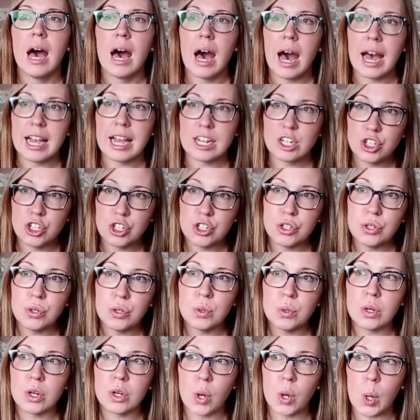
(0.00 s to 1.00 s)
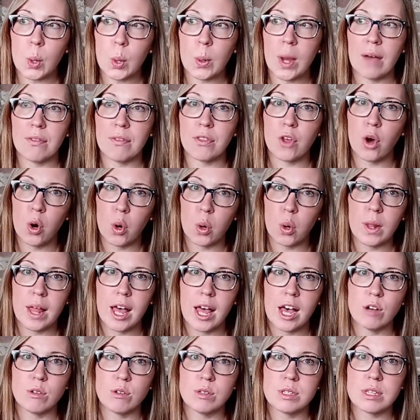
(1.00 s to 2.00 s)
I do go around the whole
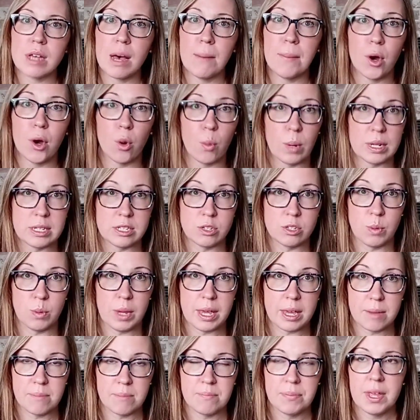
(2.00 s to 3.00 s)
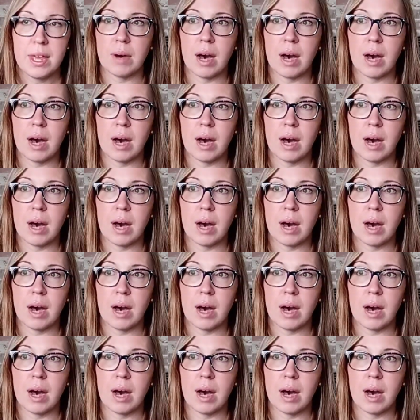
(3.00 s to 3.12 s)
house about once a week.